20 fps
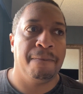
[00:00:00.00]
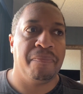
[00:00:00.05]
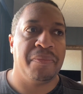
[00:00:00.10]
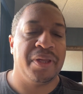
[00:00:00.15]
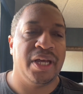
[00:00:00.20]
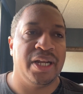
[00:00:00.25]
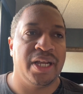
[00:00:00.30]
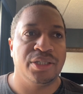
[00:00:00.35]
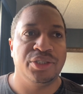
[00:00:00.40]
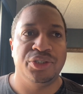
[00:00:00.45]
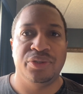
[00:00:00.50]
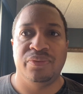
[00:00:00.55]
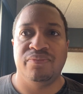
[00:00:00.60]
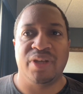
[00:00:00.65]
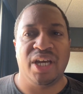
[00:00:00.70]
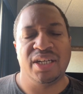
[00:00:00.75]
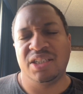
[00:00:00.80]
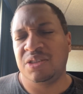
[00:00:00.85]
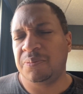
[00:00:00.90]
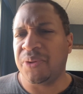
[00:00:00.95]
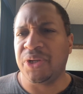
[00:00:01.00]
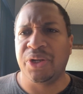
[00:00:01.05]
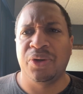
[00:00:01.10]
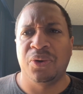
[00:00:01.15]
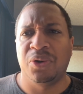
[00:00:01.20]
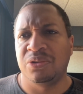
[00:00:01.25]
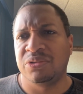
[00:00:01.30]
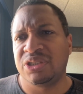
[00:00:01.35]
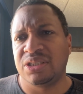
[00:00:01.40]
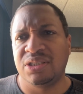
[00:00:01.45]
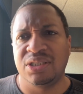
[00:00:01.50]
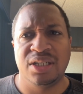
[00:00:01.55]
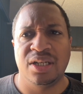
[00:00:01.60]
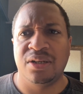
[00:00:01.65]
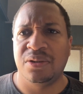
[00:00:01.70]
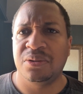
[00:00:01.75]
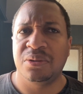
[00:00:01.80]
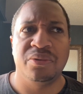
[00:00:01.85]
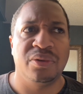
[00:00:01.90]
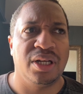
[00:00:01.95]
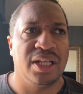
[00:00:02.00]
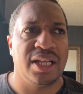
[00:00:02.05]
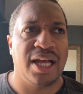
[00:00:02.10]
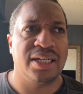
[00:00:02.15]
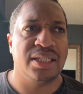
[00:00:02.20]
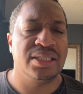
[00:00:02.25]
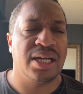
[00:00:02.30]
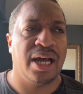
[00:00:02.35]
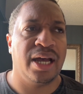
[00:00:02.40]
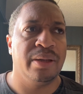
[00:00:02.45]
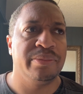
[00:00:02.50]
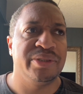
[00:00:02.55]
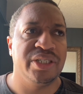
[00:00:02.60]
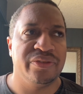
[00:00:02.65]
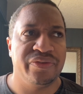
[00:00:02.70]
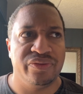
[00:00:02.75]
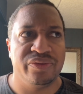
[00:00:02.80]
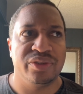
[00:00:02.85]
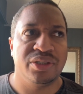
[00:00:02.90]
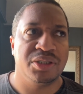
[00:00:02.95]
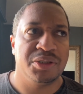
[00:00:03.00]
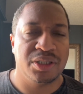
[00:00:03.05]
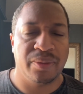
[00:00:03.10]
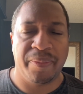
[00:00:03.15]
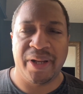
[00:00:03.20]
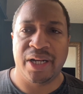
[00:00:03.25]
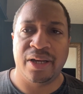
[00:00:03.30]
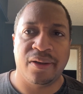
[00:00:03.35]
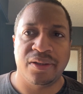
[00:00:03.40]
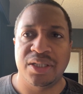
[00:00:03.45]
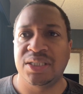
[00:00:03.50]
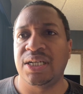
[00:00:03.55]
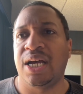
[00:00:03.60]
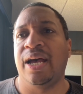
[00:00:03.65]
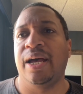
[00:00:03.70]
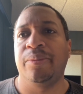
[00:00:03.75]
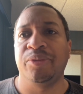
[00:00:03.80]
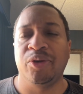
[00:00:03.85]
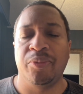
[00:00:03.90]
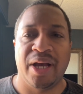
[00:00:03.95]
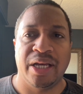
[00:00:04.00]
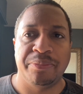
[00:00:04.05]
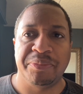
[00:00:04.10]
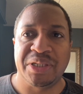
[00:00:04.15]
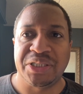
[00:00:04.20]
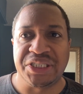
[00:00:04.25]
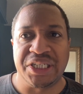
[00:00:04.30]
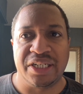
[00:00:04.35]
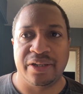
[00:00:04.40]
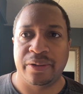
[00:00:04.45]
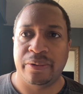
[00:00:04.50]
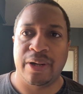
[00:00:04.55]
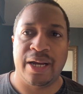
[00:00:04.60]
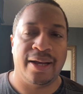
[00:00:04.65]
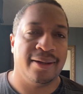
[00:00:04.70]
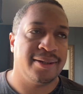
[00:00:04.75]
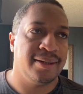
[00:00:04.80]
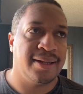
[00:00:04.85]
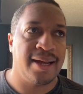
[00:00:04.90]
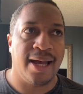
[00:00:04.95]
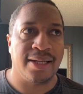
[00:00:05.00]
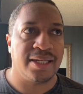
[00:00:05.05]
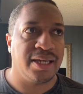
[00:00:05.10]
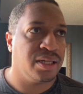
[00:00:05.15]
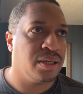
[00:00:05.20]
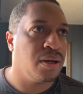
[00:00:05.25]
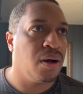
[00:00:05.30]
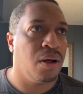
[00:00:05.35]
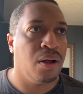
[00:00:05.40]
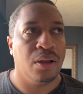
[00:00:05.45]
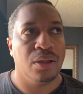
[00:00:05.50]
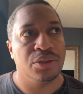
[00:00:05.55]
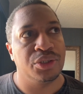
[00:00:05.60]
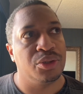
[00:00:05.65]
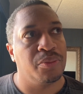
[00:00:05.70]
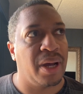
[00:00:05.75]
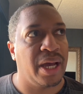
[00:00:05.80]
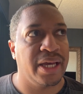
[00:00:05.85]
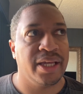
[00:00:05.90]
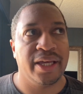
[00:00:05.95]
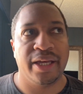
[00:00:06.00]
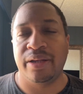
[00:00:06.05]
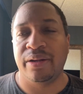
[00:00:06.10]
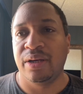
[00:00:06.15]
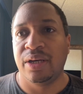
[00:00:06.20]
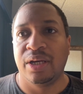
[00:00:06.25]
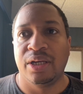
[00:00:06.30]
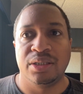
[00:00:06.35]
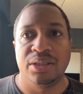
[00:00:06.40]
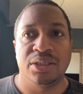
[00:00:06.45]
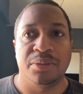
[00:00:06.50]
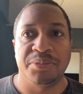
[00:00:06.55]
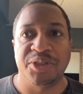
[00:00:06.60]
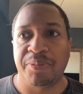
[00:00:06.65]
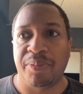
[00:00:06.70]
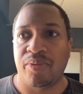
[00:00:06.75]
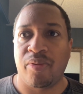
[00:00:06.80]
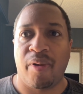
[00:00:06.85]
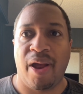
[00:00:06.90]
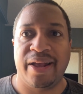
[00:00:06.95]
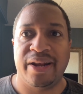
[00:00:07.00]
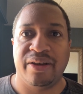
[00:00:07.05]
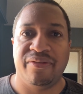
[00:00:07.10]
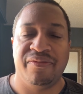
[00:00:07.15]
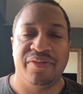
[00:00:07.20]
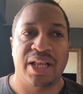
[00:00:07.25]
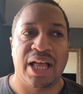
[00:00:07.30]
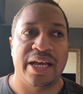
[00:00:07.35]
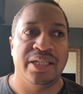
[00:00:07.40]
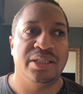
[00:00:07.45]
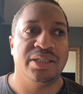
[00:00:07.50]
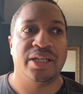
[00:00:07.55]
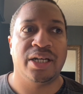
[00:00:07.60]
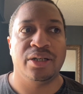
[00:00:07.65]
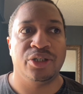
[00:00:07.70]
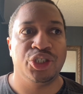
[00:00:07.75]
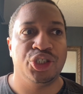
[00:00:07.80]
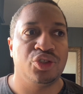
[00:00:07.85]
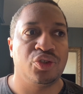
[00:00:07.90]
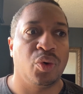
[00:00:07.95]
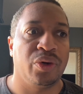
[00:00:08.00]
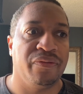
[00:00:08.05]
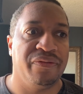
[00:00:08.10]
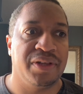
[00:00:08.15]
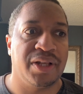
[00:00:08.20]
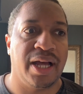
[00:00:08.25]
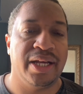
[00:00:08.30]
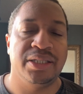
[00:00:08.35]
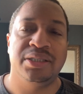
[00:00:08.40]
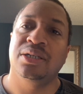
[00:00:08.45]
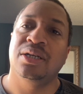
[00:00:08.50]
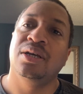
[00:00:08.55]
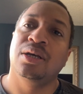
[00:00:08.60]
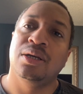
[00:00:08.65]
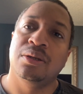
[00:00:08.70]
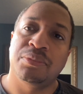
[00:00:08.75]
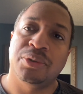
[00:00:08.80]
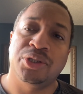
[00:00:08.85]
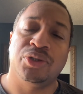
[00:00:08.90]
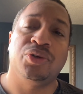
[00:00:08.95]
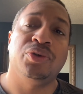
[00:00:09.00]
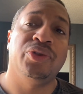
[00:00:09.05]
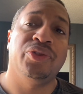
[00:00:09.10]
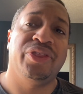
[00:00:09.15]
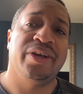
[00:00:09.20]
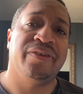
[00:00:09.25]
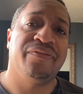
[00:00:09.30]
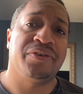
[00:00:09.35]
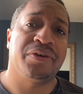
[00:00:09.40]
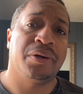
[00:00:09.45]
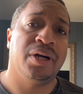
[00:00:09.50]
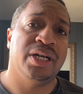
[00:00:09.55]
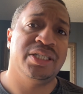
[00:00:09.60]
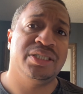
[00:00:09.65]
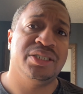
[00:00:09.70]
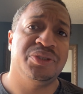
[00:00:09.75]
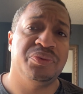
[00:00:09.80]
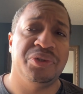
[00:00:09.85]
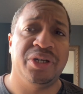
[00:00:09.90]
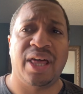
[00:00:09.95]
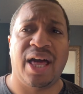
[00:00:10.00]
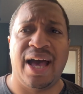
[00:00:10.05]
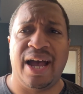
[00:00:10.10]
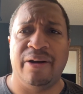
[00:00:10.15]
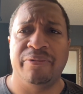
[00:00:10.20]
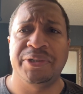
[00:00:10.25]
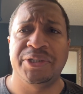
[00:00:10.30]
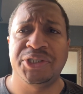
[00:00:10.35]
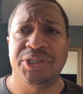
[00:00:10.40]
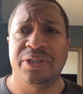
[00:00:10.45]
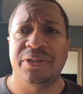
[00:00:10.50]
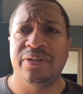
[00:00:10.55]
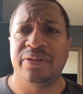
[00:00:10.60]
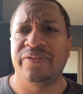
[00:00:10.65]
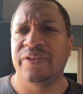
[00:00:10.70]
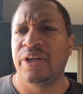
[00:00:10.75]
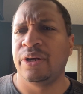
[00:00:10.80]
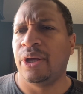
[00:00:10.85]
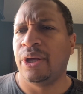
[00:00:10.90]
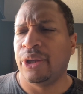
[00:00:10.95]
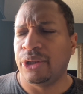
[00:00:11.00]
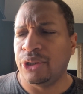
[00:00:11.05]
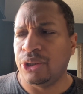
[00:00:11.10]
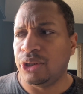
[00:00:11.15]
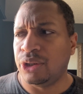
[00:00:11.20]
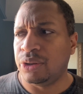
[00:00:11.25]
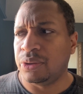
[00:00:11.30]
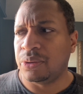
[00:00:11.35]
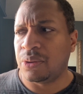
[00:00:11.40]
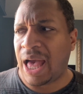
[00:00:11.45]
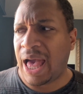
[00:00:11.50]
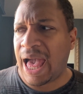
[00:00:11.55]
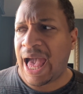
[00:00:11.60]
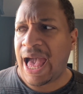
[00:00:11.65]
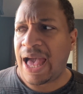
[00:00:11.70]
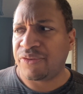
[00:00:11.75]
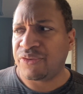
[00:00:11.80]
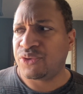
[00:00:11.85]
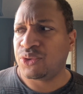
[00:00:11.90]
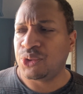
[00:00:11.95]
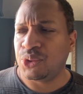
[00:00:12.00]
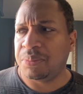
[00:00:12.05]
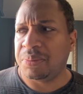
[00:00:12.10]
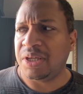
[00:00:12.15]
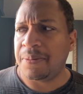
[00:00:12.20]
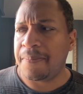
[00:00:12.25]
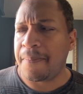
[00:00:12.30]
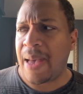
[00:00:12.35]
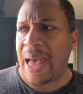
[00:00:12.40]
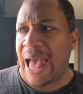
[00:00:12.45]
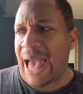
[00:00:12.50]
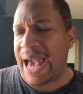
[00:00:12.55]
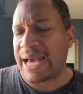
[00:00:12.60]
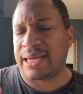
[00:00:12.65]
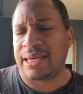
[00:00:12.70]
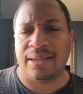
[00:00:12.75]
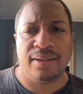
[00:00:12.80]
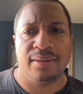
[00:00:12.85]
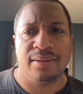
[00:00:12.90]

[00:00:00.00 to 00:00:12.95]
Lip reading: And it's pretty cool because, you know, a lot of times, if depending on the time, you might be sitting around and not get called. You might get some sporadic flights that are short flights. But the cool thing for us is with hot reserve, you have to be back